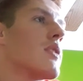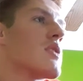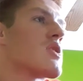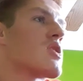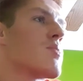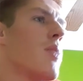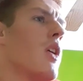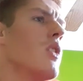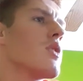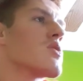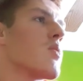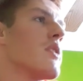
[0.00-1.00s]
the
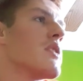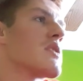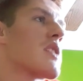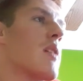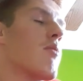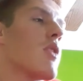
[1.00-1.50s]
Spurs won this game